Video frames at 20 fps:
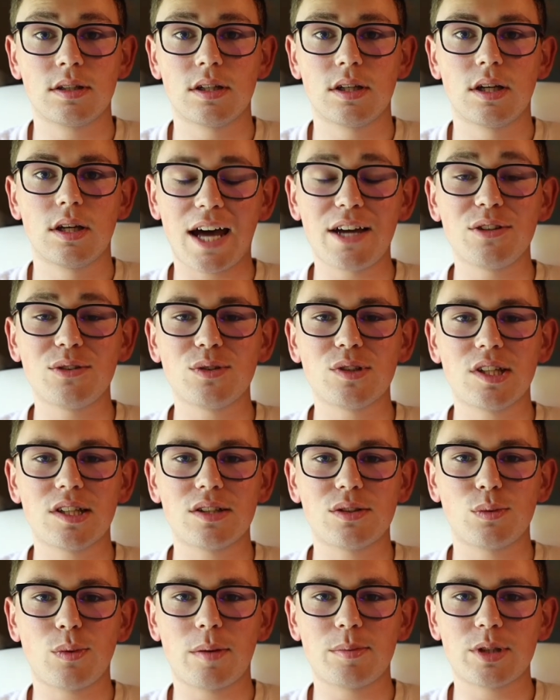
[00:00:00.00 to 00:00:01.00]
I use this
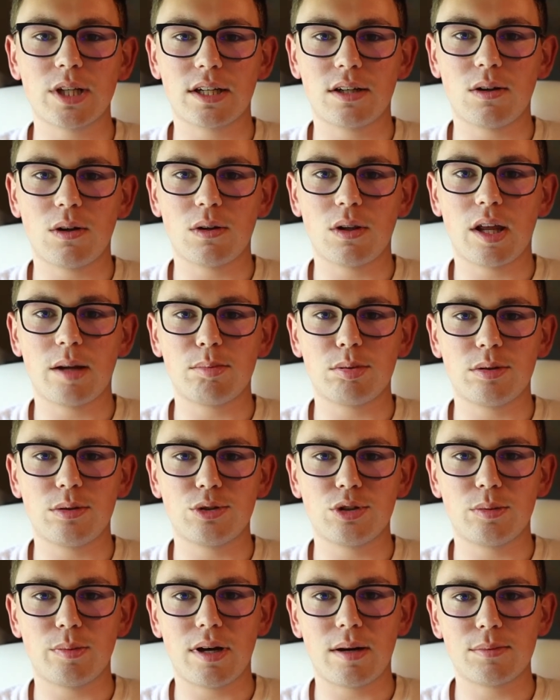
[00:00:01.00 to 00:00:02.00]
website called
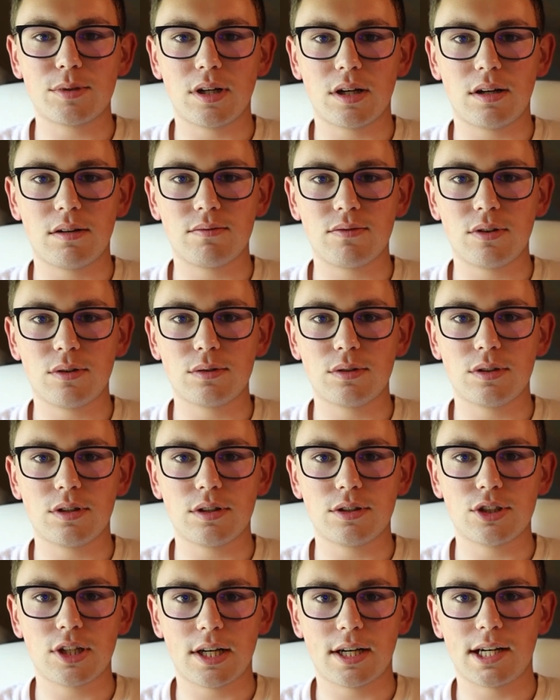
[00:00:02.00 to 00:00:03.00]
lightpollutionmap.info. You can
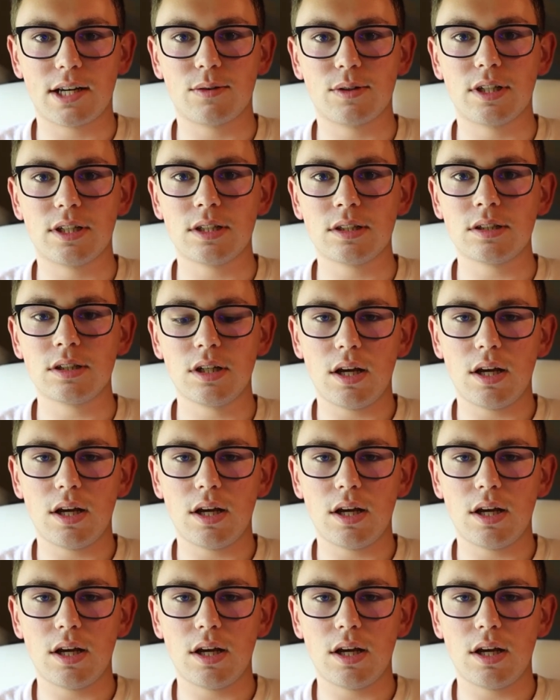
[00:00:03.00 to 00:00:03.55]
check it out here.